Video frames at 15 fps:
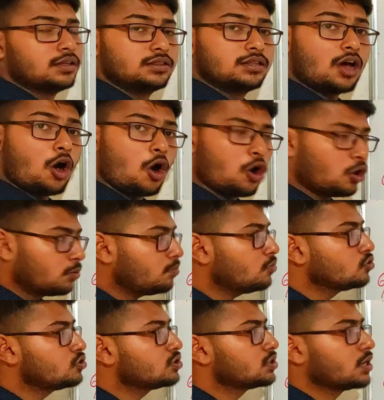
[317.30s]
the
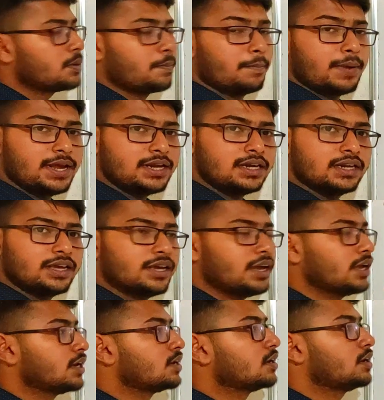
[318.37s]
hormones
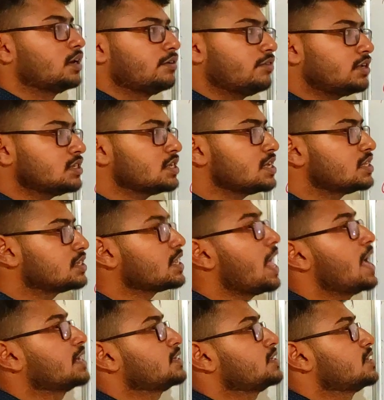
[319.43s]
mainly in living cells
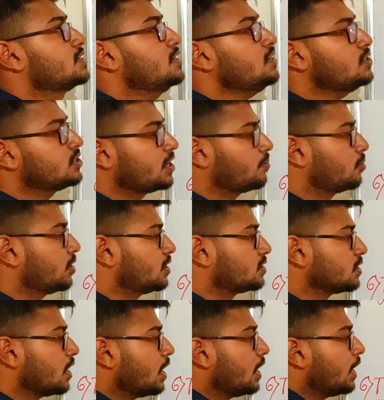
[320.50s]
acts as a
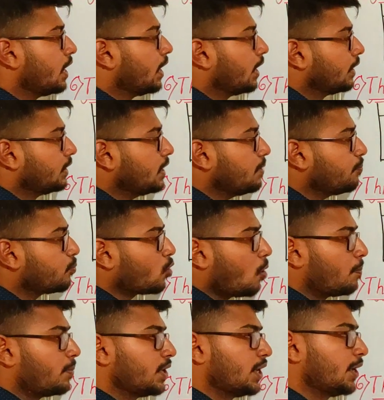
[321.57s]
stimulus. Then
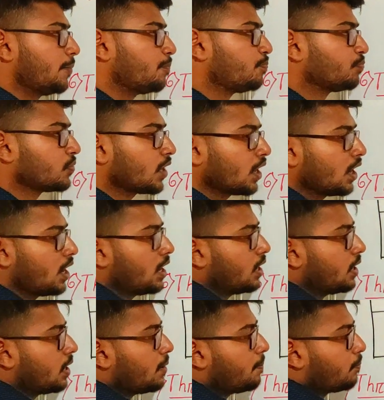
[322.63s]
property.
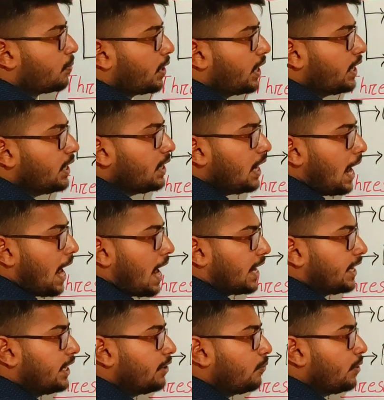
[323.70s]

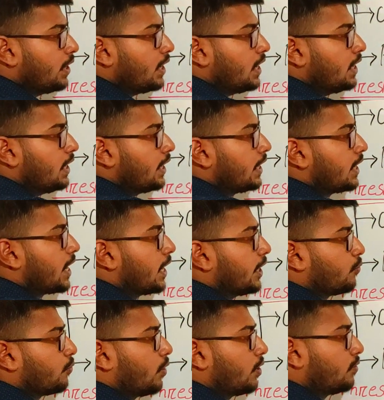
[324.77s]
Inadequate and
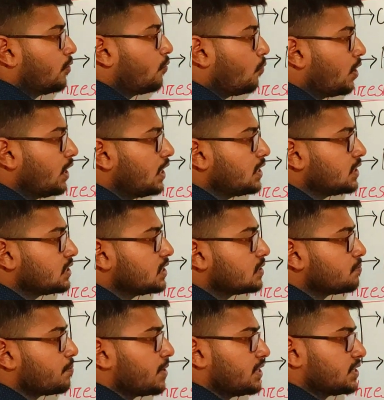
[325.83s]
inadequate. What does
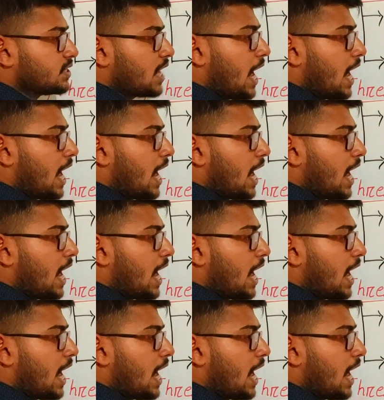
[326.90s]
this mean?